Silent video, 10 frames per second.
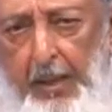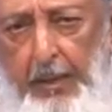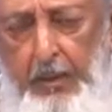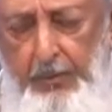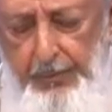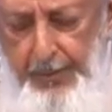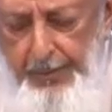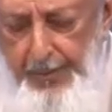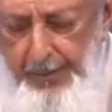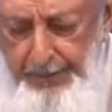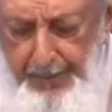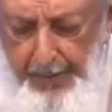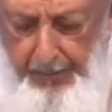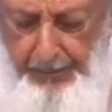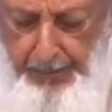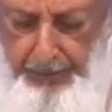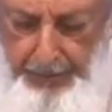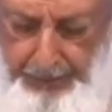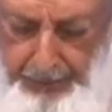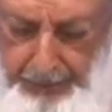It was at that time that the
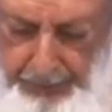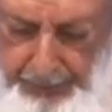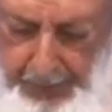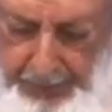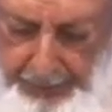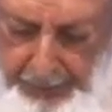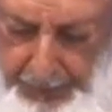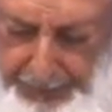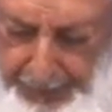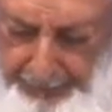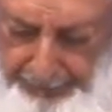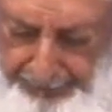Jews got Britain